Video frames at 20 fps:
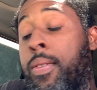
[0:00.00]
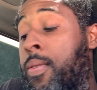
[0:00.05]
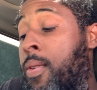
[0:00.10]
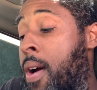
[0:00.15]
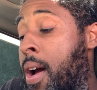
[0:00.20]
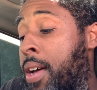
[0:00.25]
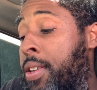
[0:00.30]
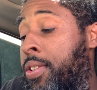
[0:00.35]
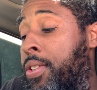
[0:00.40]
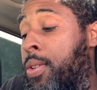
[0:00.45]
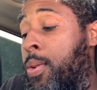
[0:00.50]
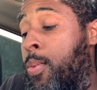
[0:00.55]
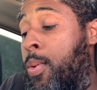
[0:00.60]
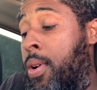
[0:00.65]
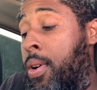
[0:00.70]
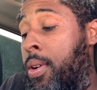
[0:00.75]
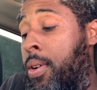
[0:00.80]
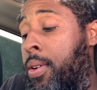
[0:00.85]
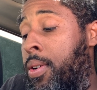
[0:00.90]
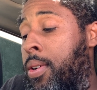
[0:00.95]
Christ the
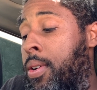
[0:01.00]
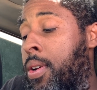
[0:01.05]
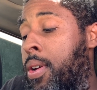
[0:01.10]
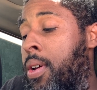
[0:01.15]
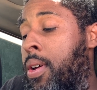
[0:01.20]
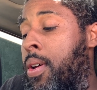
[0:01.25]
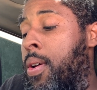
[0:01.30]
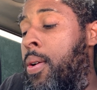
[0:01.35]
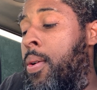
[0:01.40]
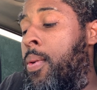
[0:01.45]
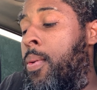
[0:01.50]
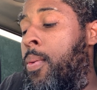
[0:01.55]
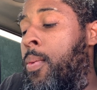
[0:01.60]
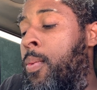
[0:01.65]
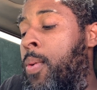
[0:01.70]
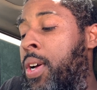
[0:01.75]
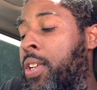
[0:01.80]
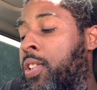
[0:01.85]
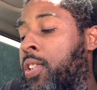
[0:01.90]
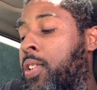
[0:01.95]
Word,
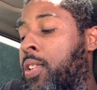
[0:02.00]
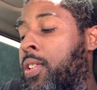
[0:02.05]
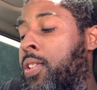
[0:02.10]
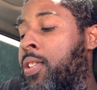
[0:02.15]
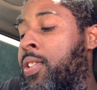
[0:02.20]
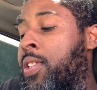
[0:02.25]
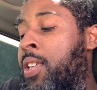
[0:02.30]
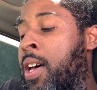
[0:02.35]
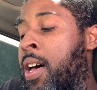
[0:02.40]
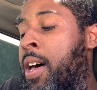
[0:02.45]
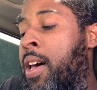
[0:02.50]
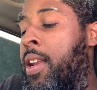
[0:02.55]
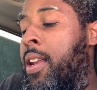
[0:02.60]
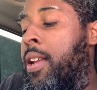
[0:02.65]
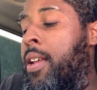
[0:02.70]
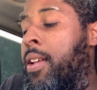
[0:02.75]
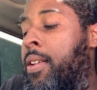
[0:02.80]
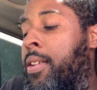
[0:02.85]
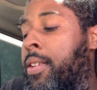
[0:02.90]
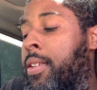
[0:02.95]
which son